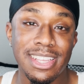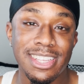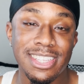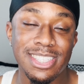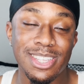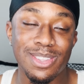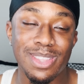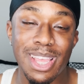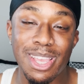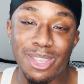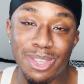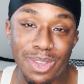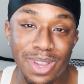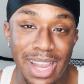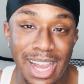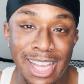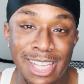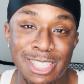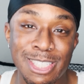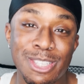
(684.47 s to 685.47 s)
So thank you
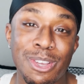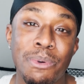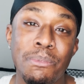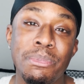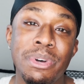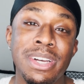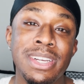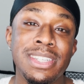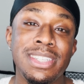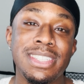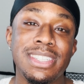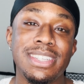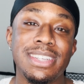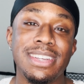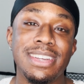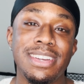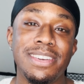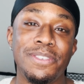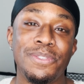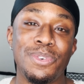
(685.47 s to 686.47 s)
guys so much
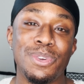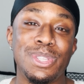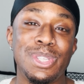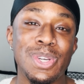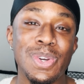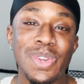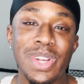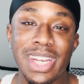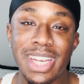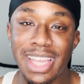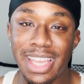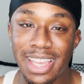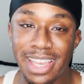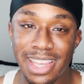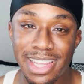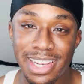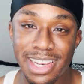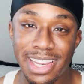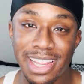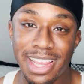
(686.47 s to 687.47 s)
for tuning
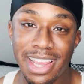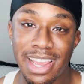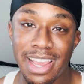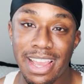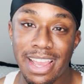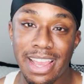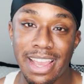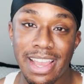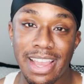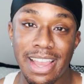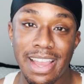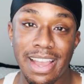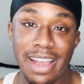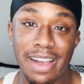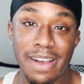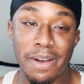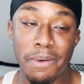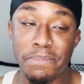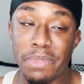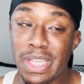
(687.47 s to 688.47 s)
in.
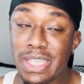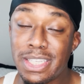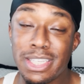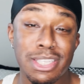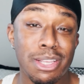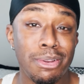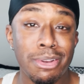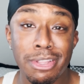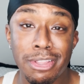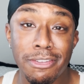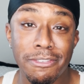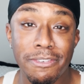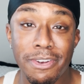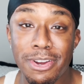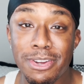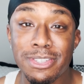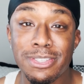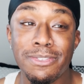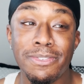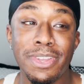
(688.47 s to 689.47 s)
This is only the
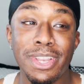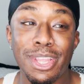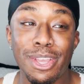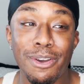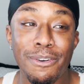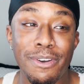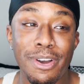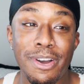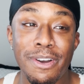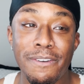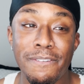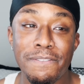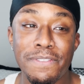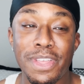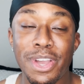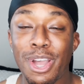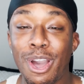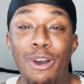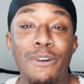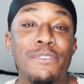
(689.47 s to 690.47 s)
first video of
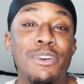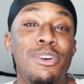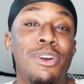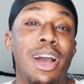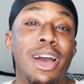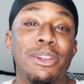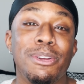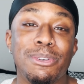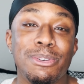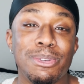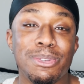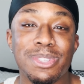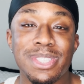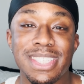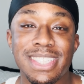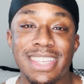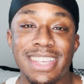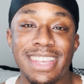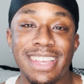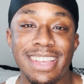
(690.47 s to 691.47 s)
the COVID
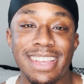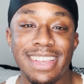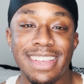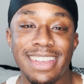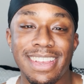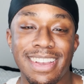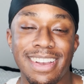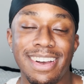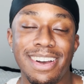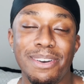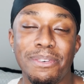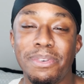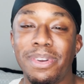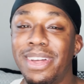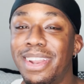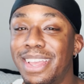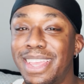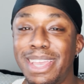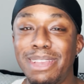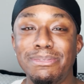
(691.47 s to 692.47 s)
Chronicles. We're
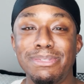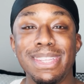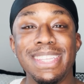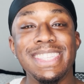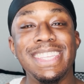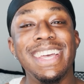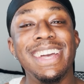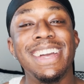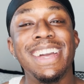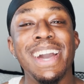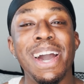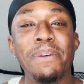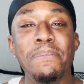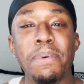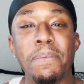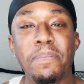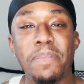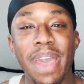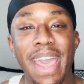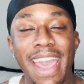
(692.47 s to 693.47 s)
gonna keep these
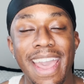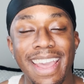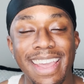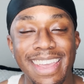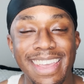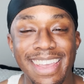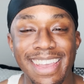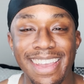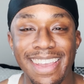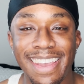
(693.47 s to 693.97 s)
coming back.